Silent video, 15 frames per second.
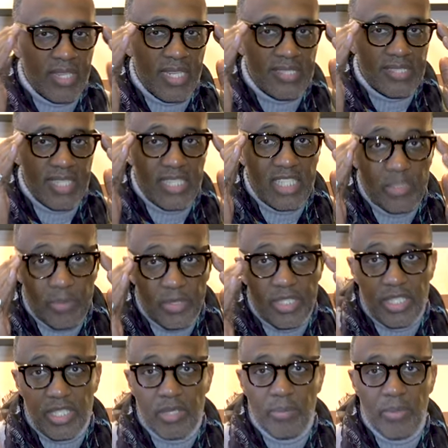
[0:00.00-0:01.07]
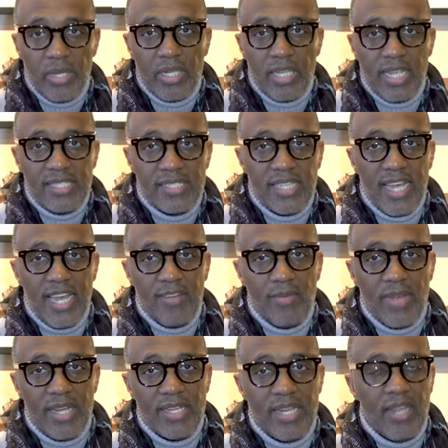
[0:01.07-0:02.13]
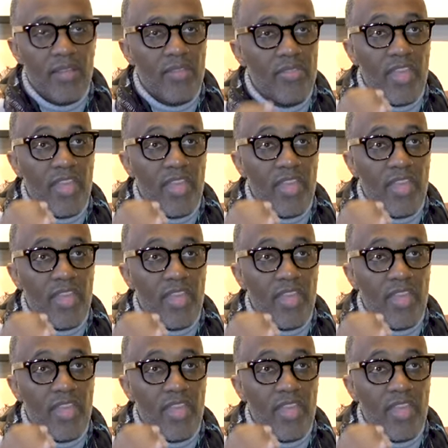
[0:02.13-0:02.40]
Let's say this particular pair of glasses I have right now,